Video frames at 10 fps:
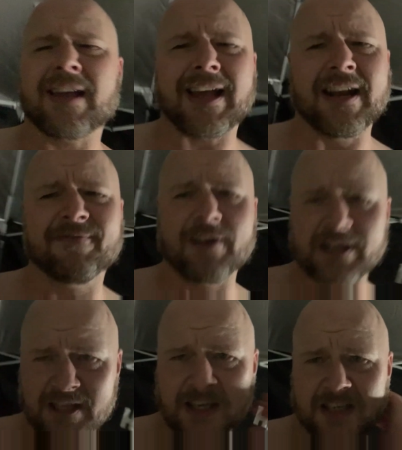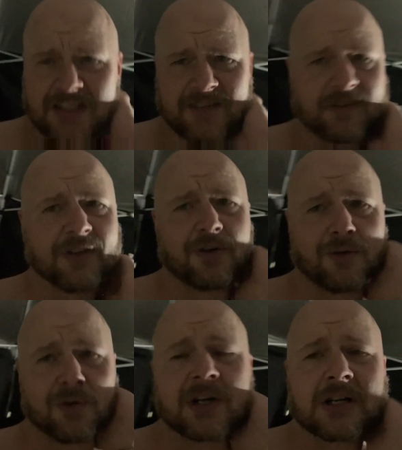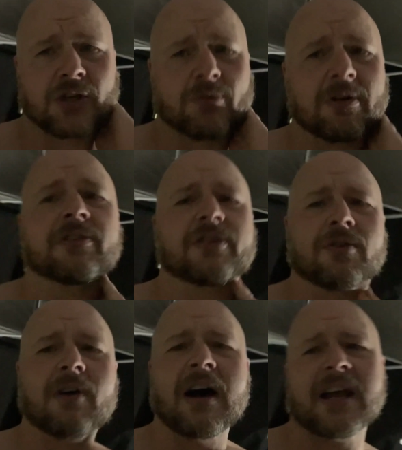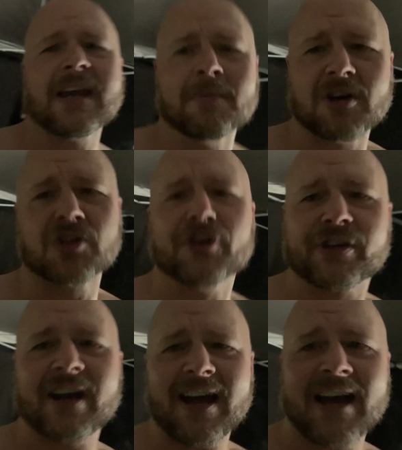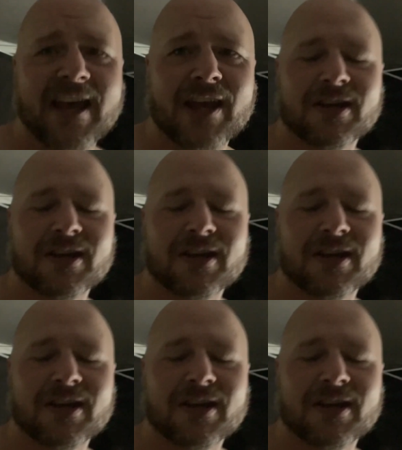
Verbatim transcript: And the funny thing is, even though you all know I am a good guy,